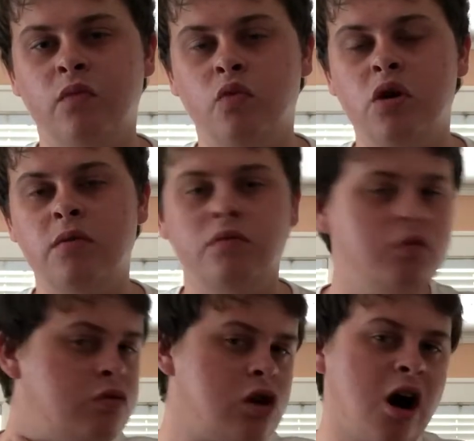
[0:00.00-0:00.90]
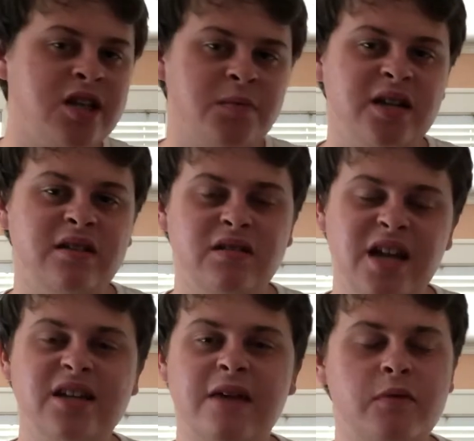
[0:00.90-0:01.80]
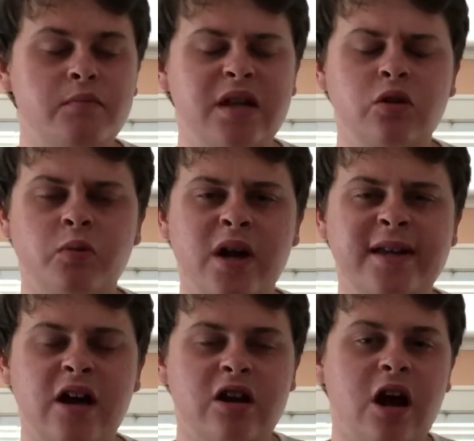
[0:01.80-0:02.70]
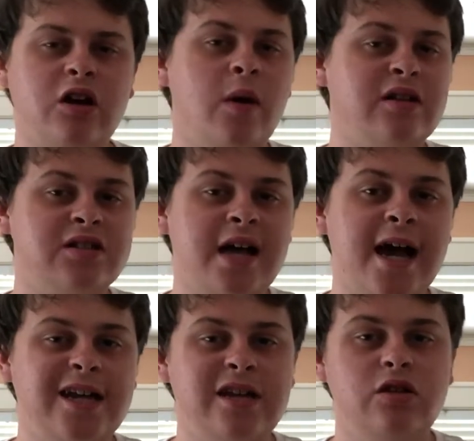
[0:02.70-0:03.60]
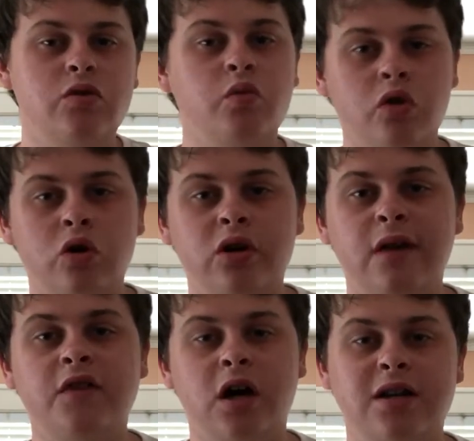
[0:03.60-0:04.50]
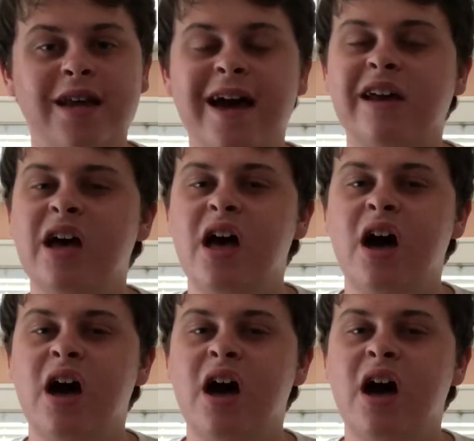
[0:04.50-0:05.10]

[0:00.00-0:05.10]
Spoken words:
would cause Nick to have a mental breakdown and not go outside into the world of the undead.